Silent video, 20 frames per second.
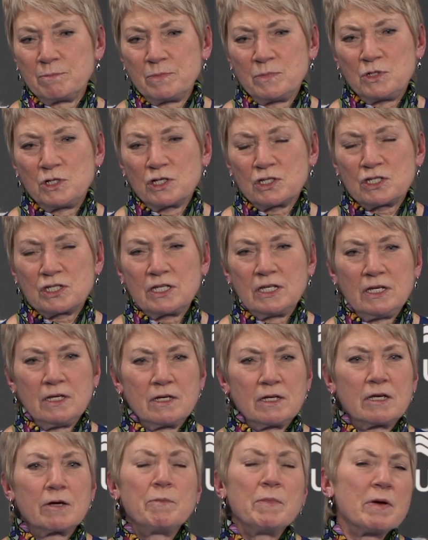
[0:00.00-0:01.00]
just
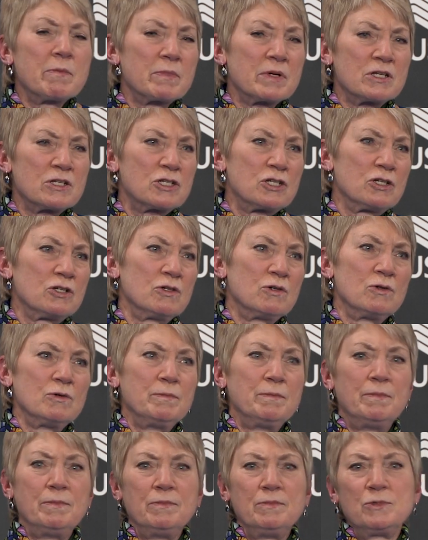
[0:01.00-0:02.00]
the commitment
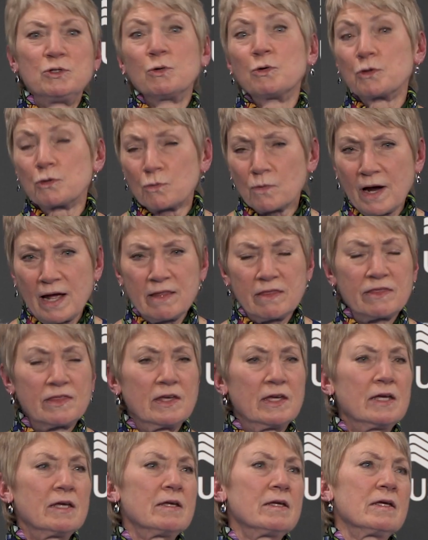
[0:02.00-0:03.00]
to doing the right
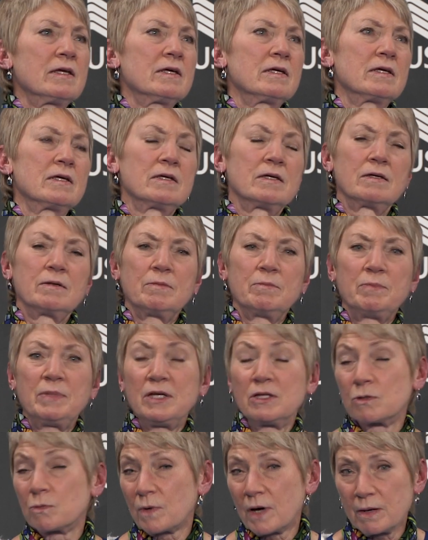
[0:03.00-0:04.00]
thing,
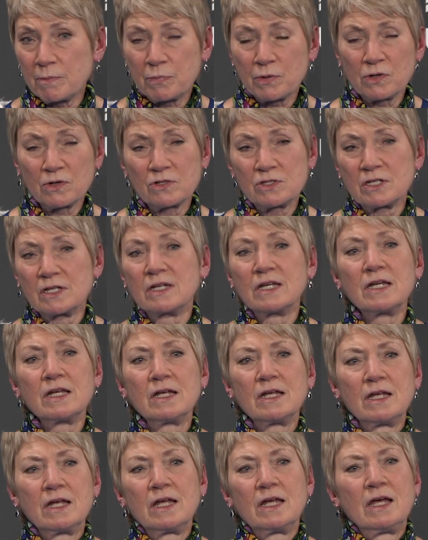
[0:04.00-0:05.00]
being the right person.
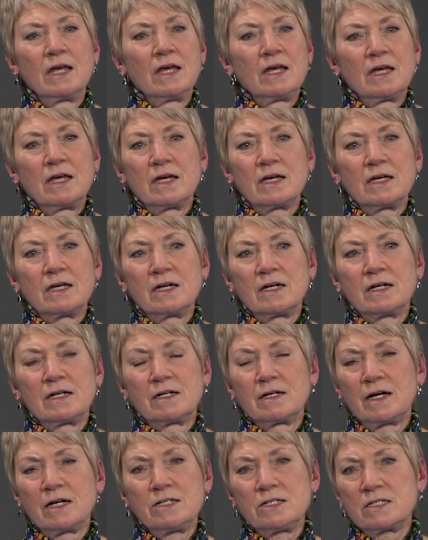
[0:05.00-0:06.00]

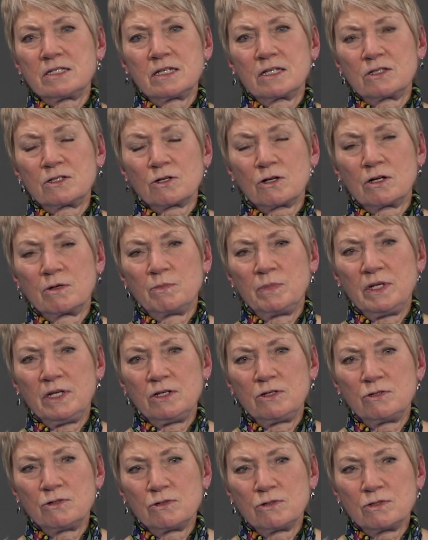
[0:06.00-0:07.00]
I just think they're going to
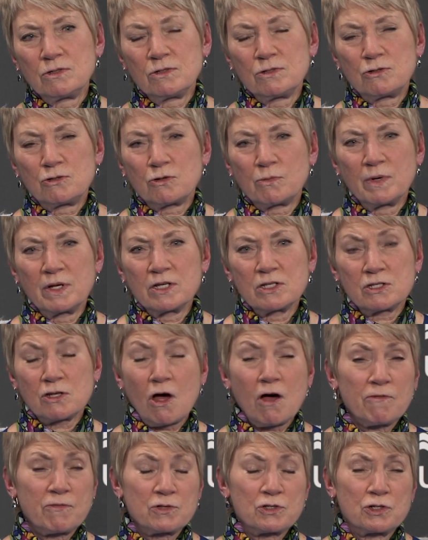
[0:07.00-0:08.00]
be tremendous
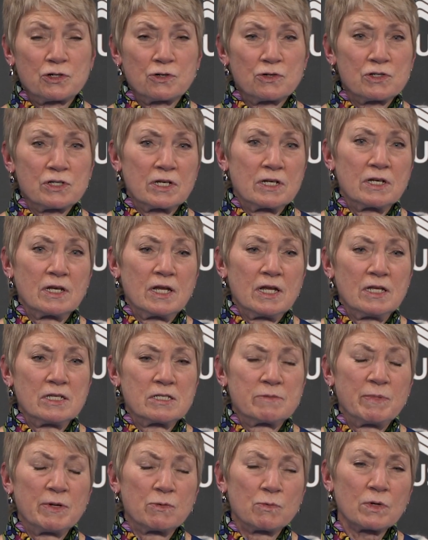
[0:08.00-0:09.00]
officers, and
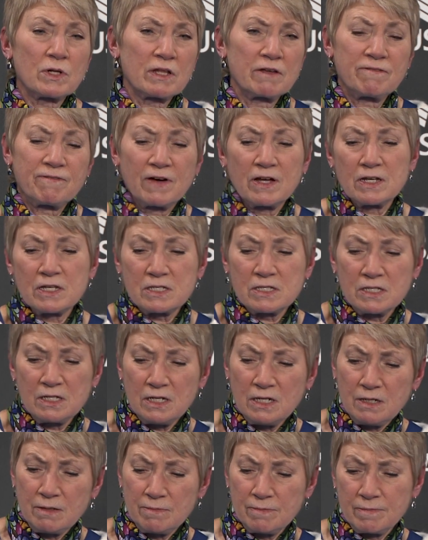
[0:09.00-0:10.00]
it's been really fun to
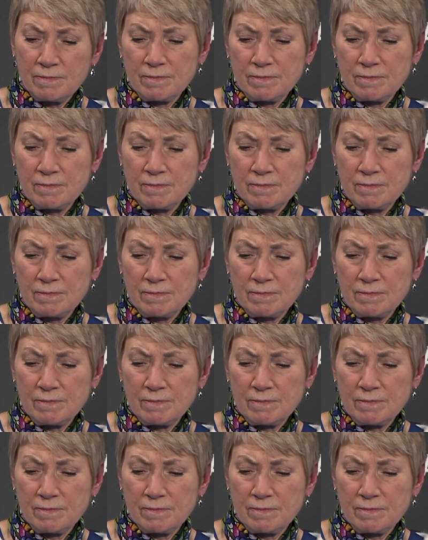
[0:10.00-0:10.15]
see